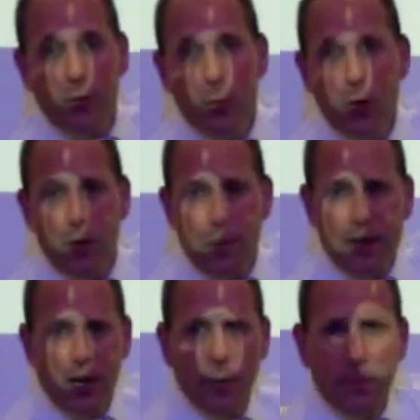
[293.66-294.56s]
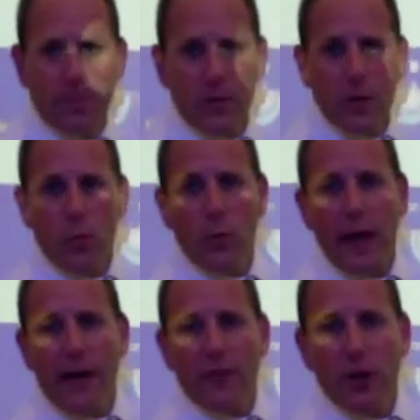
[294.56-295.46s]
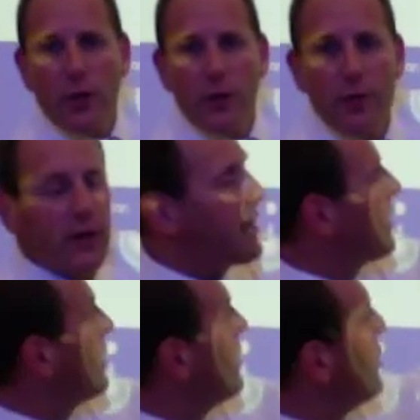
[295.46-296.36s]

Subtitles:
the moon up here, and we have the earth over here.